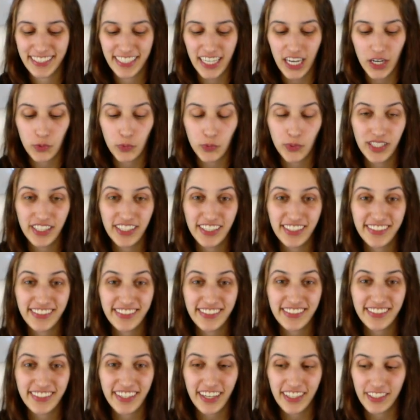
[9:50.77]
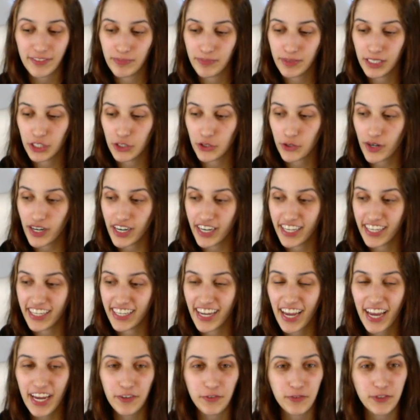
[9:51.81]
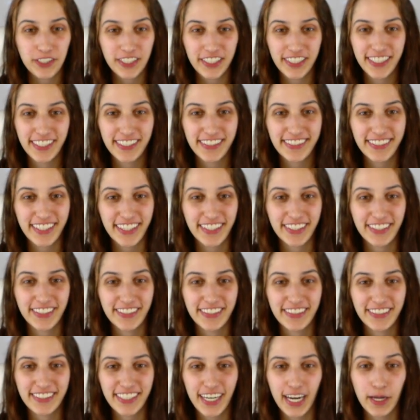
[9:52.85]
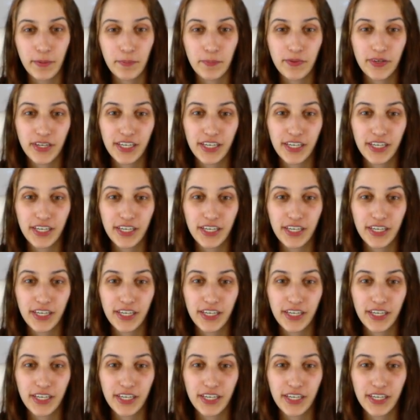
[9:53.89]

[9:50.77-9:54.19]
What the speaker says: That was me trying every single type